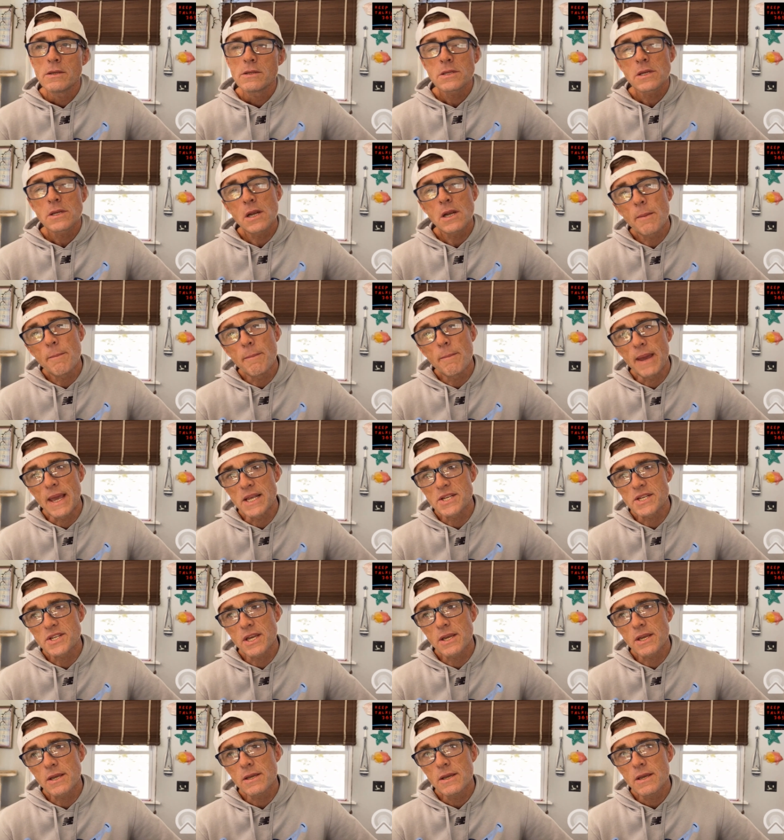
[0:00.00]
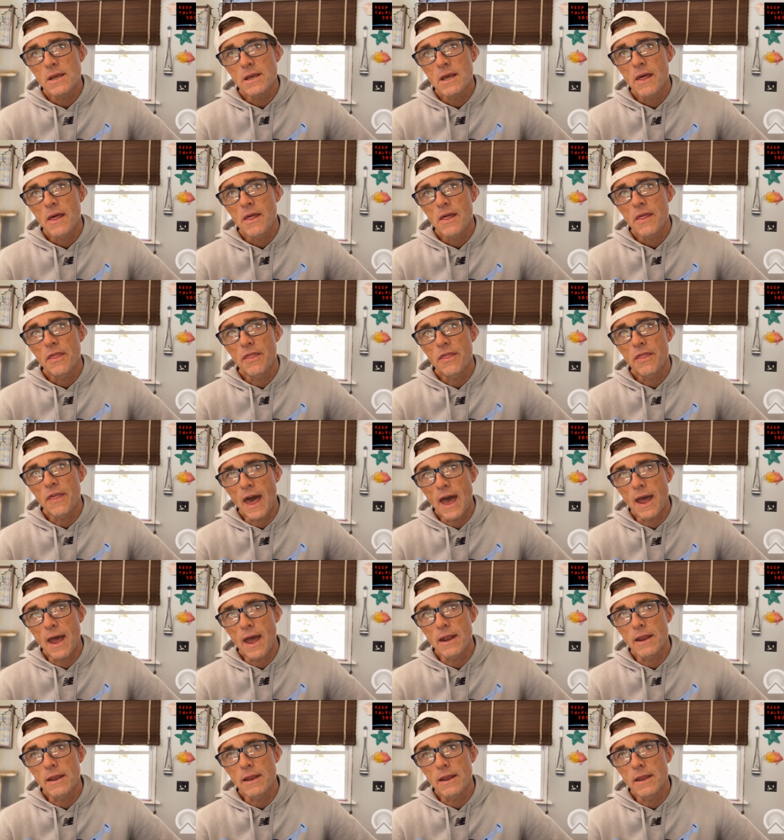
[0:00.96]
Isn't it amazing
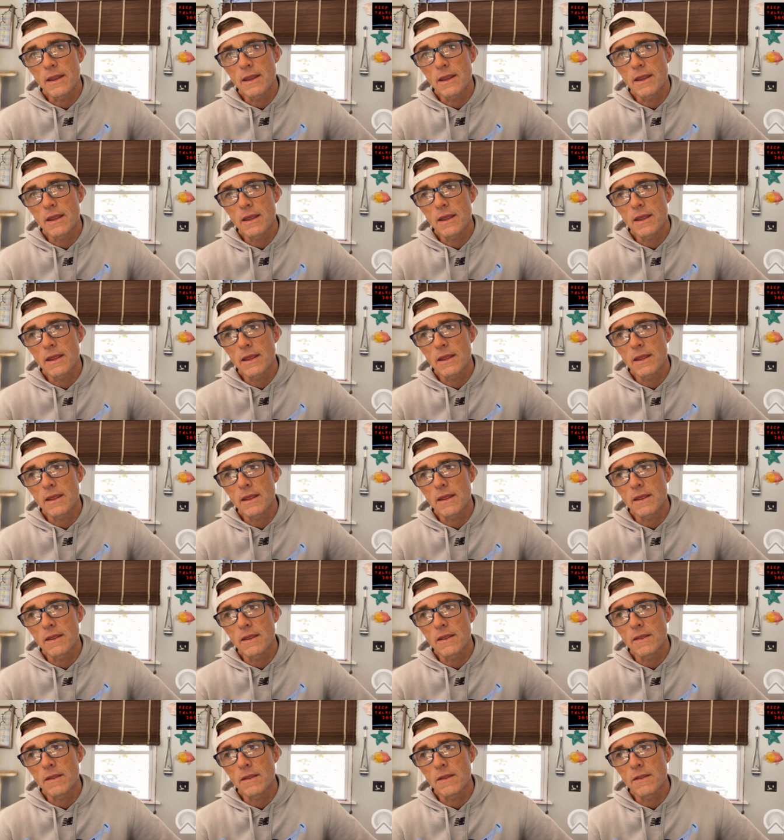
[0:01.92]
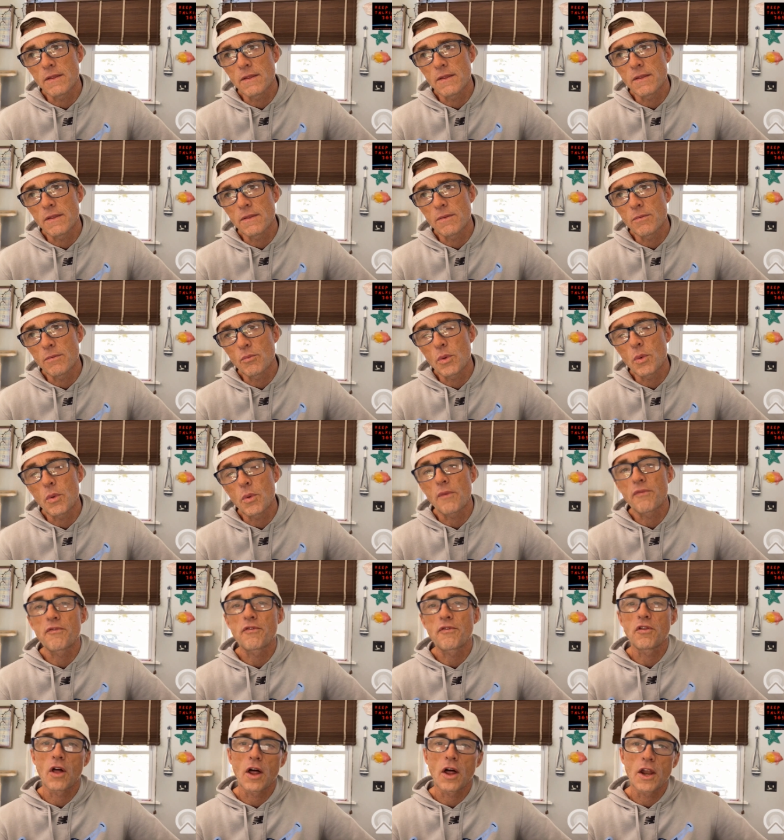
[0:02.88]
that we were
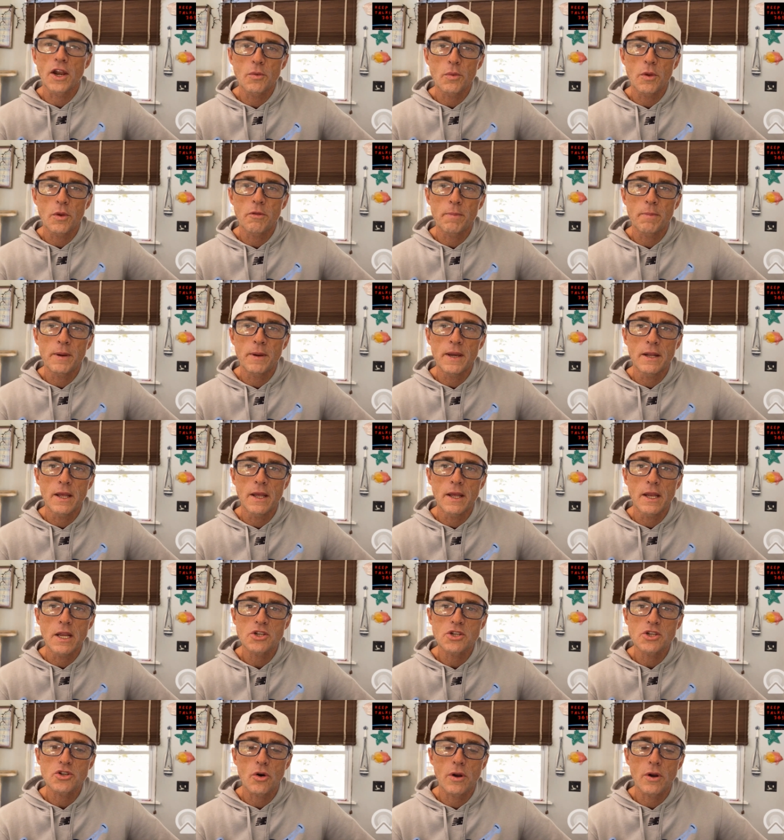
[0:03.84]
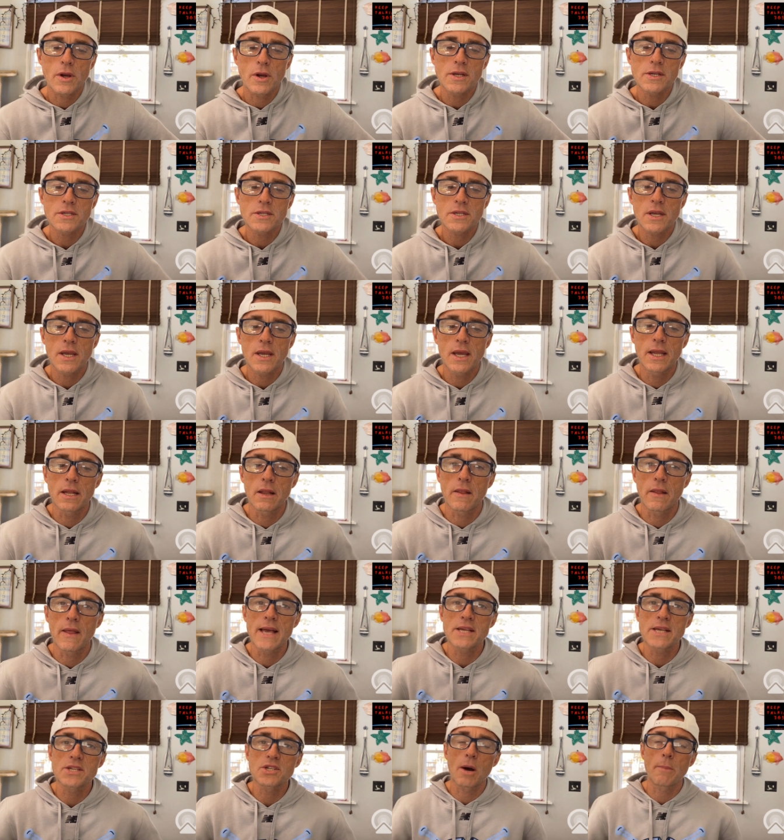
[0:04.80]
flooded with P. Diddy stories in the
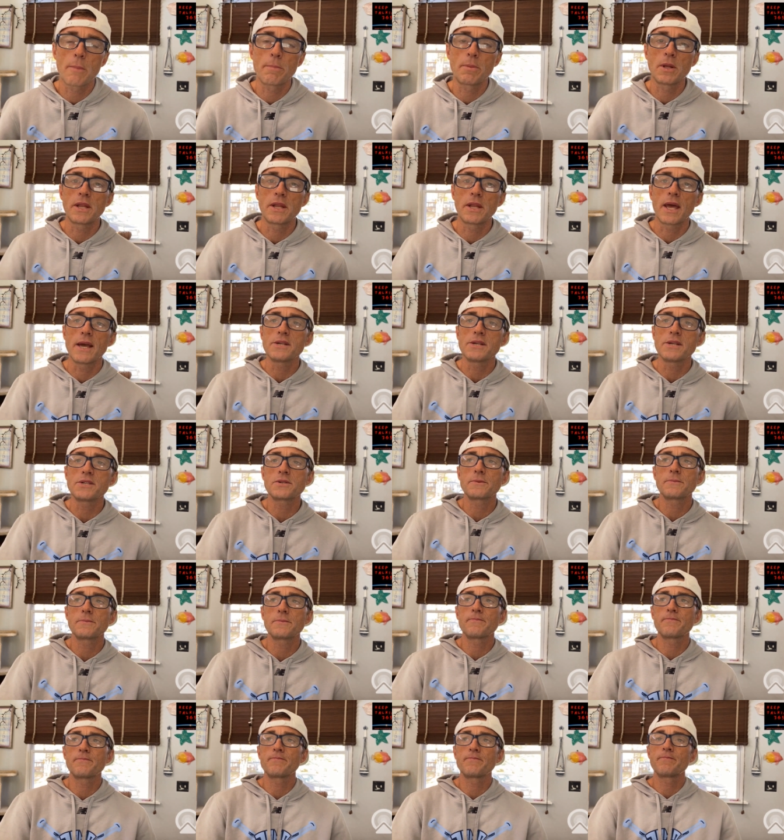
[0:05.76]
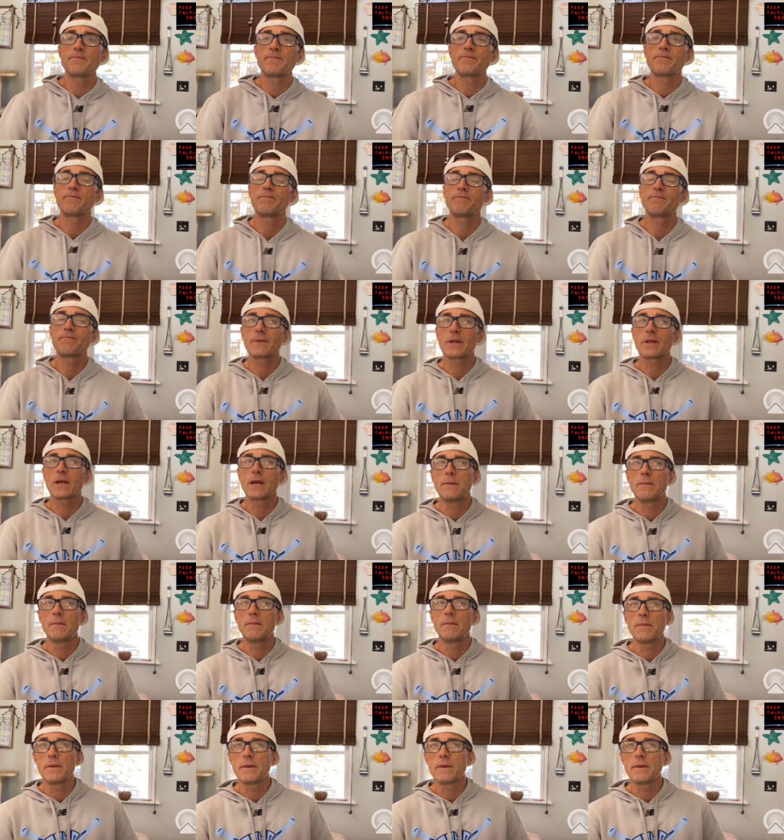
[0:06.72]
last couple of days?
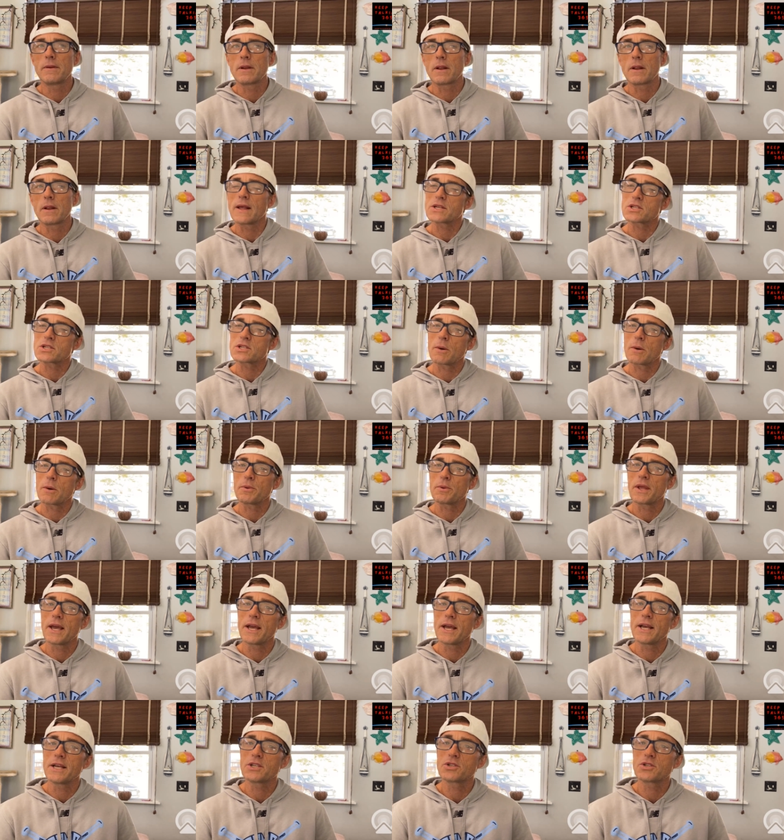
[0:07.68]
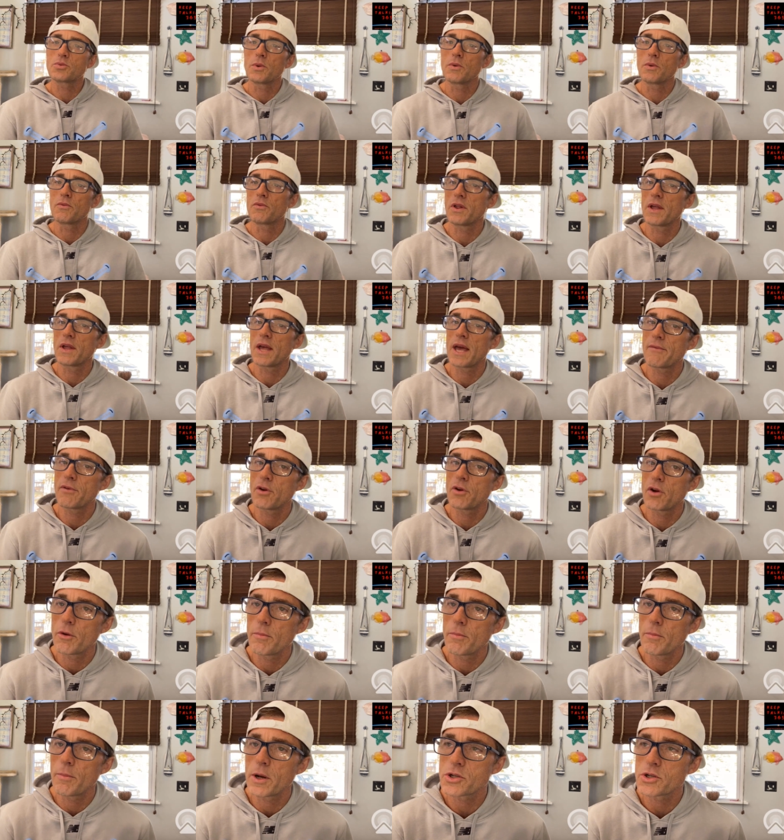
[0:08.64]
In the last couple of days, we really haven't
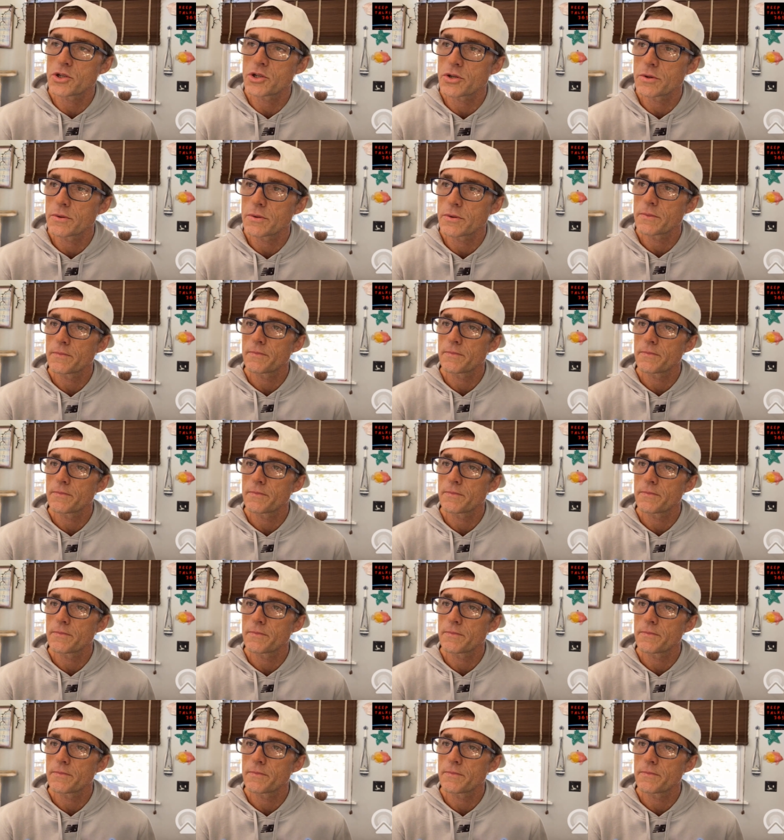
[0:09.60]
heard much.